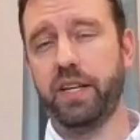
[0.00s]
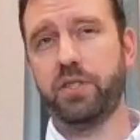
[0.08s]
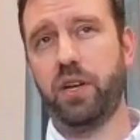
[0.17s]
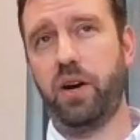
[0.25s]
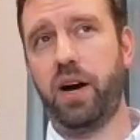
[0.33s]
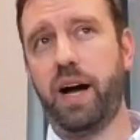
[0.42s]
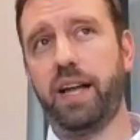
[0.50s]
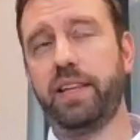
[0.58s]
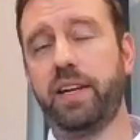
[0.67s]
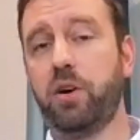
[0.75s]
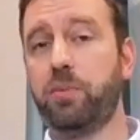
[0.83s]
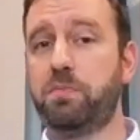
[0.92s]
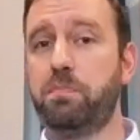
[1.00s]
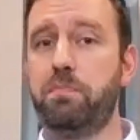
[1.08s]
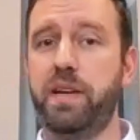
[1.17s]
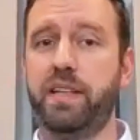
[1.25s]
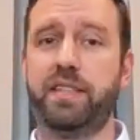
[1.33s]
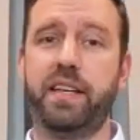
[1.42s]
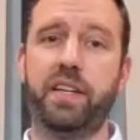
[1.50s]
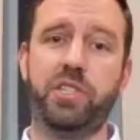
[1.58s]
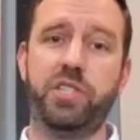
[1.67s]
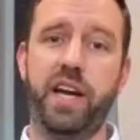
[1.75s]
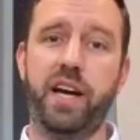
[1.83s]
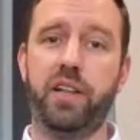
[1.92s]
So I think almost instead of
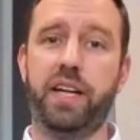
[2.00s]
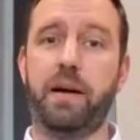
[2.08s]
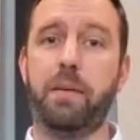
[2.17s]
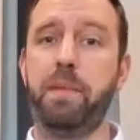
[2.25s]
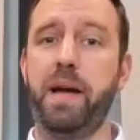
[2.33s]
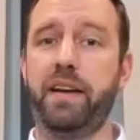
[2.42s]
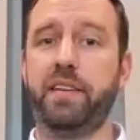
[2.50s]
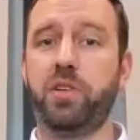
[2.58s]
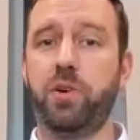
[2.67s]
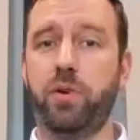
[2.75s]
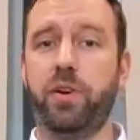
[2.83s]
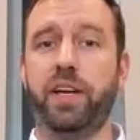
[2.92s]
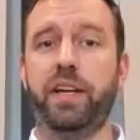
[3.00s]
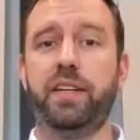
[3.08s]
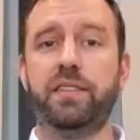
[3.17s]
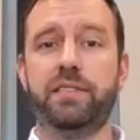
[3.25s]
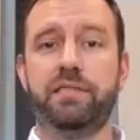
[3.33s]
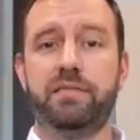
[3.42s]
jail, like a mandatory